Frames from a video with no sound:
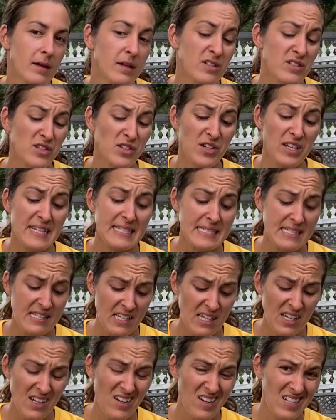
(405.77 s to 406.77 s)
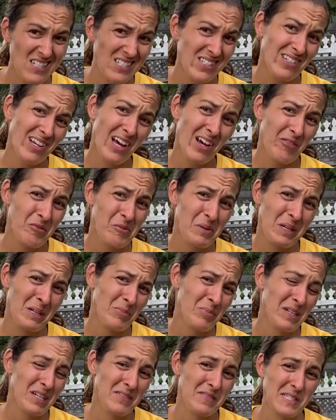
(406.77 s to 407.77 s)
So you can see here I still have quite
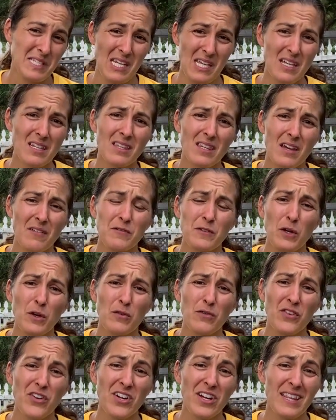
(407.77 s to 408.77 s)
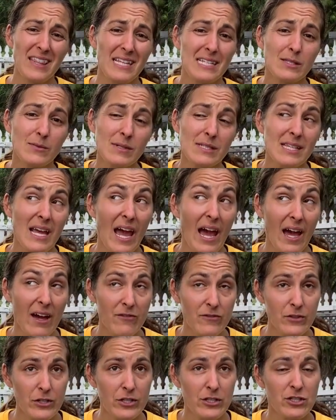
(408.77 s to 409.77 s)
a bit of sand left over and this was
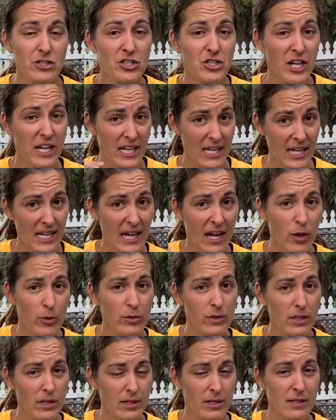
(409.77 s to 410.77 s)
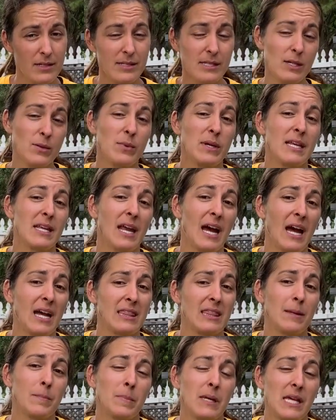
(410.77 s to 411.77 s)
after shaking out the seaweed
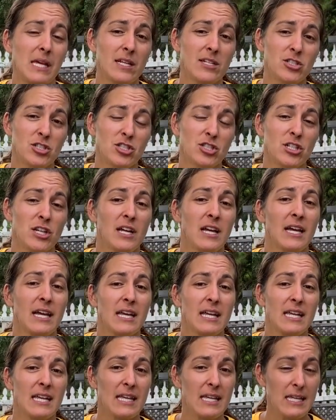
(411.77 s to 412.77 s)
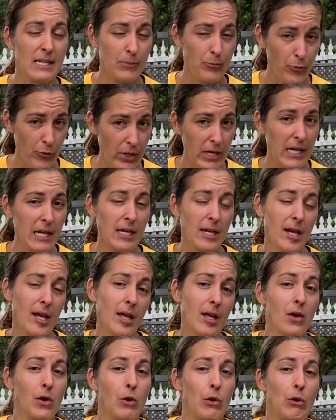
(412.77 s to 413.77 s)
at the beach bringing
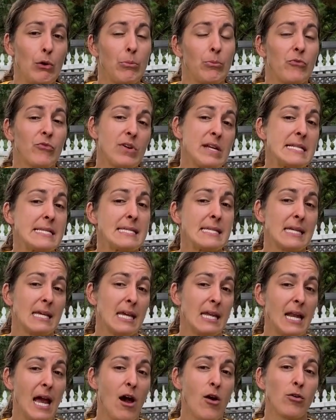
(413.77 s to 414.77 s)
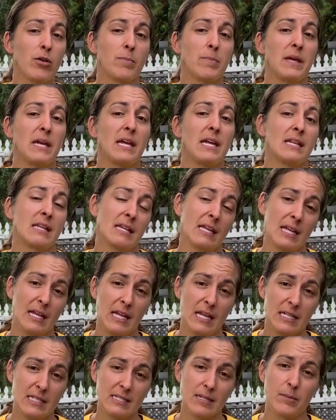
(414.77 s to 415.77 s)
it home, rinsing it out a bit,
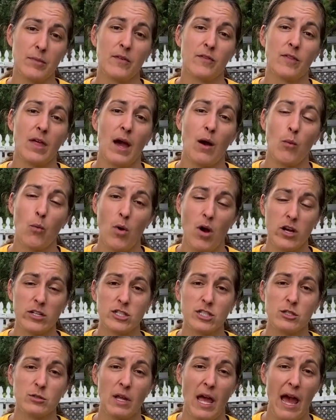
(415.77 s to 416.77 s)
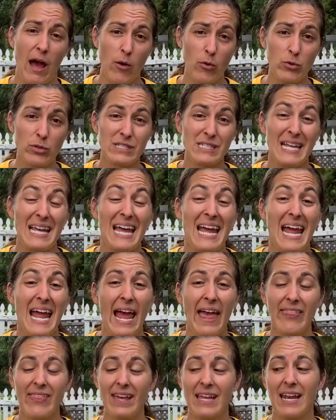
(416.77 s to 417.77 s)
getting some of that washed out.
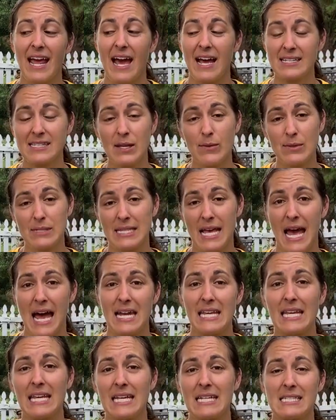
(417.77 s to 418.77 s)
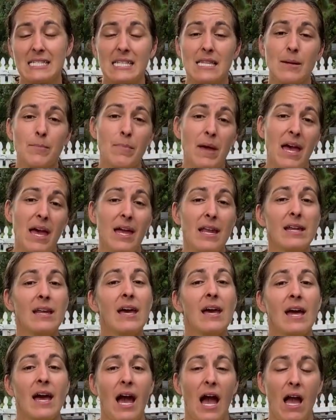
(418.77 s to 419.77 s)
And then as I was adding it to the bed,
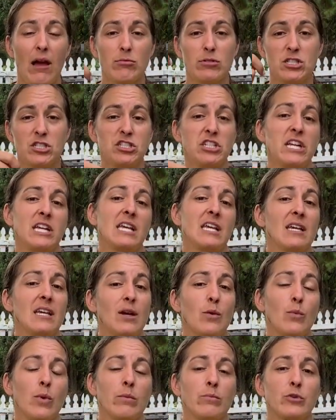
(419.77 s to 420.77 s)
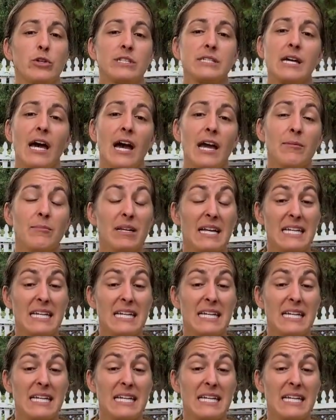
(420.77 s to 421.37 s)
I was shaking it one more time.